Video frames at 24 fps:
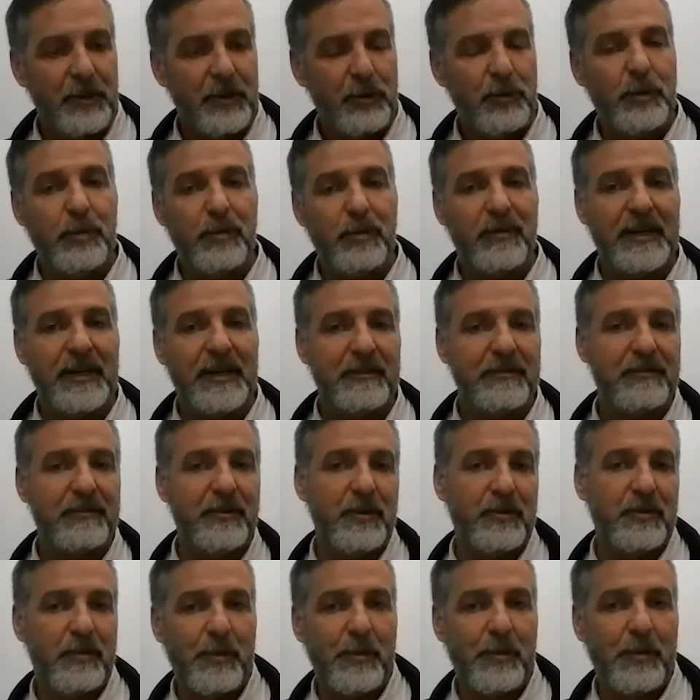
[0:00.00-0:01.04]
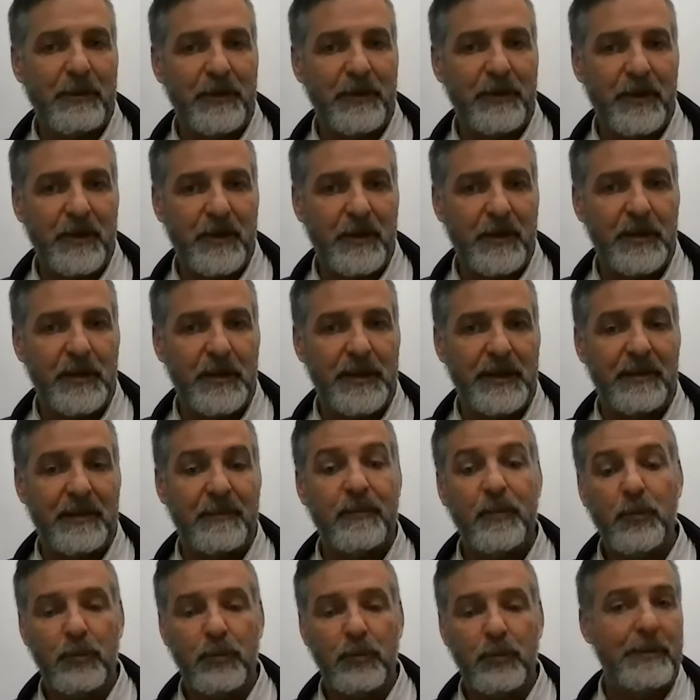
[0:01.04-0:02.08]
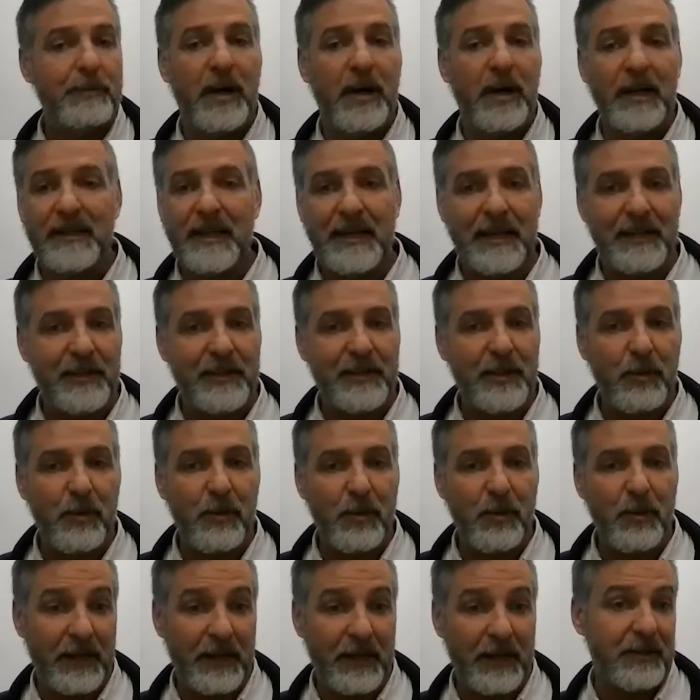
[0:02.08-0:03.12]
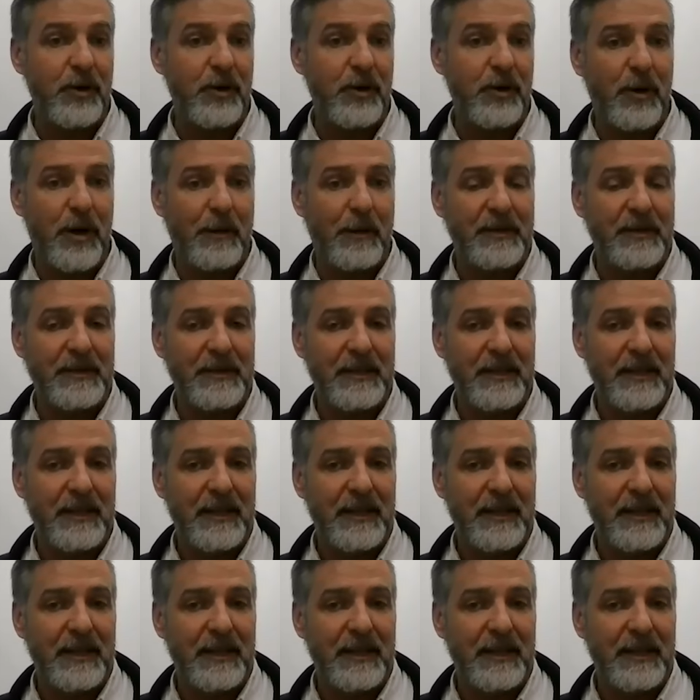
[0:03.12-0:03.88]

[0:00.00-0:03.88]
who are providing food for people in their community. We bought that at the co-op.